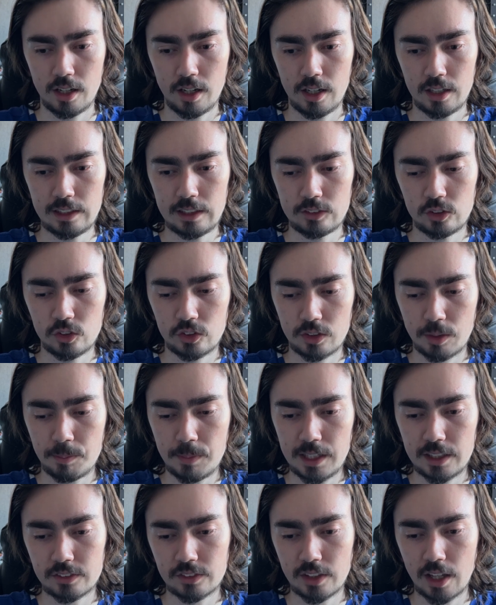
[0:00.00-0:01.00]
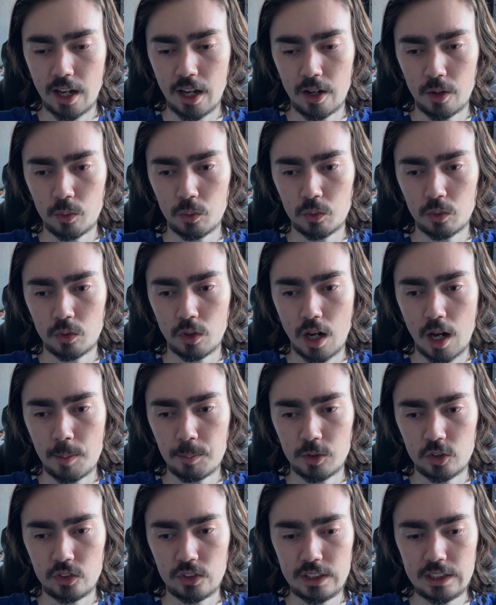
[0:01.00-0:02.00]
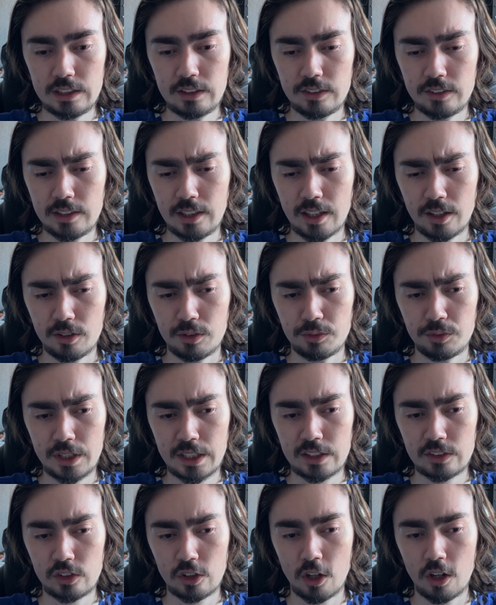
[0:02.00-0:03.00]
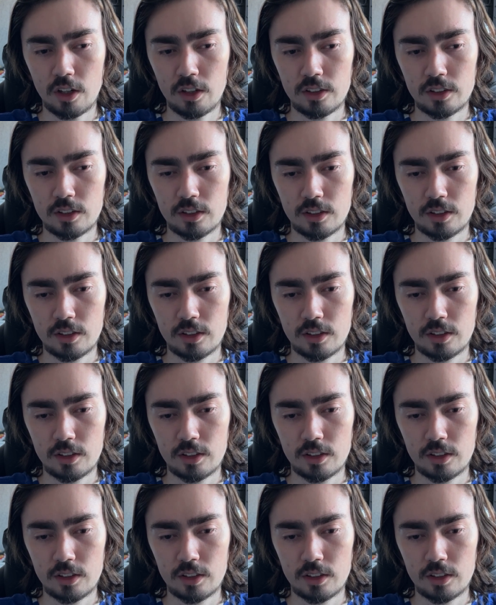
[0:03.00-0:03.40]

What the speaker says: And it's just amazing how much easier things are.